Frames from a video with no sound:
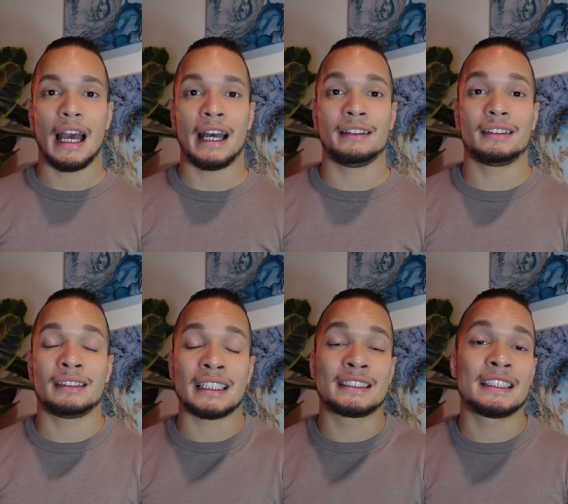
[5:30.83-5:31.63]
And
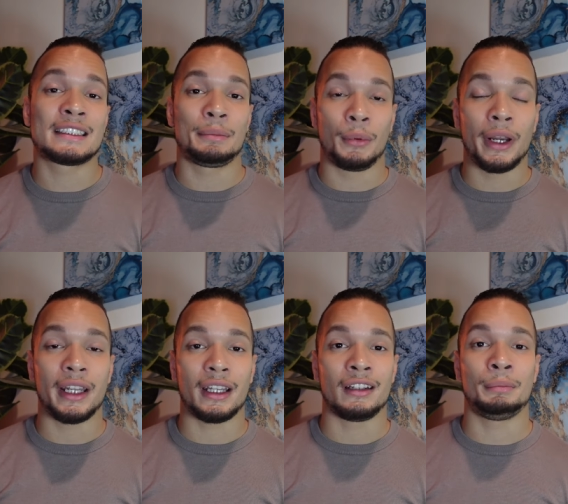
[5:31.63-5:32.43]
that's
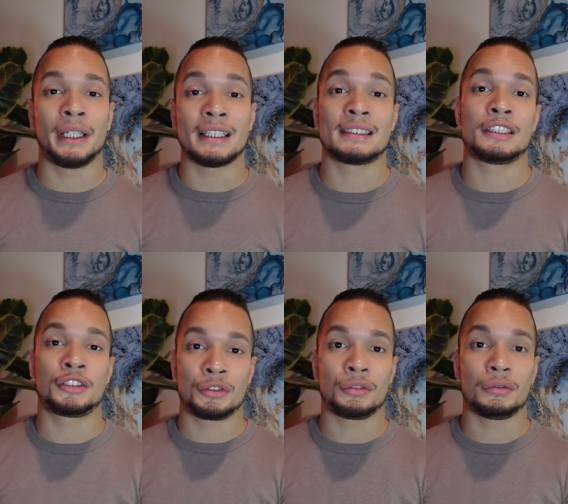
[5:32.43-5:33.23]
disappointing because it's
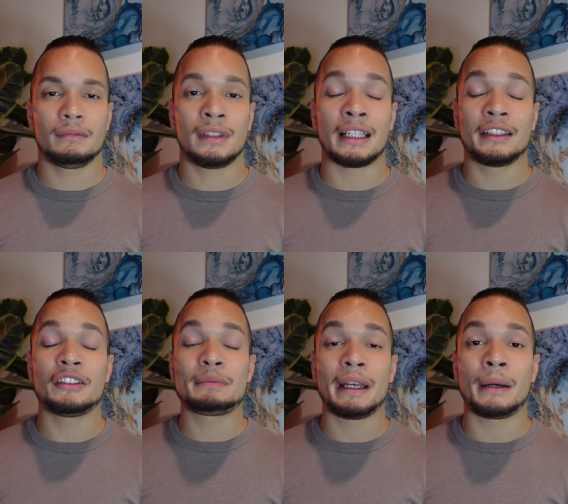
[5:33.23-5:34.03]
true.
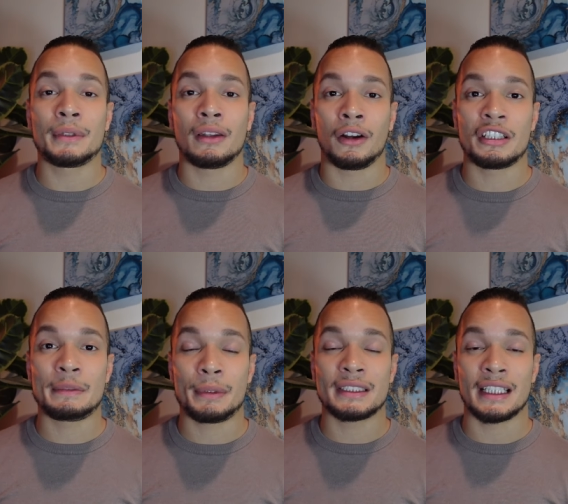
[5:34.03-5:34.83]
Latinos make up the
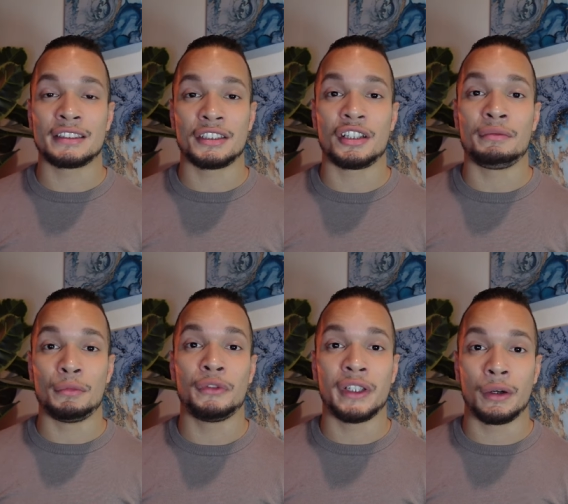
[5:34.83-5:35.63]
largest percentage of
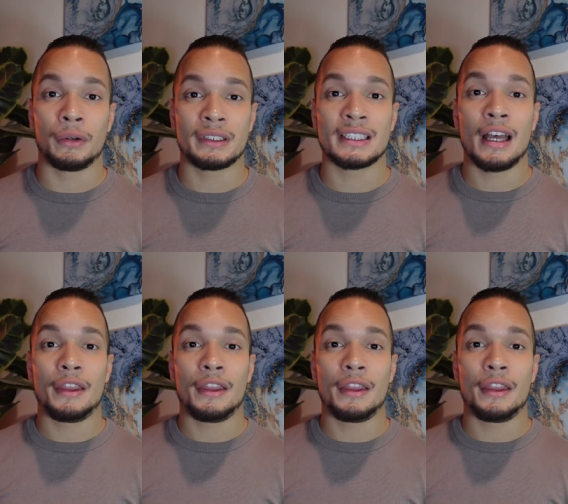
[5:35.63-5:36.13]
moviegoers.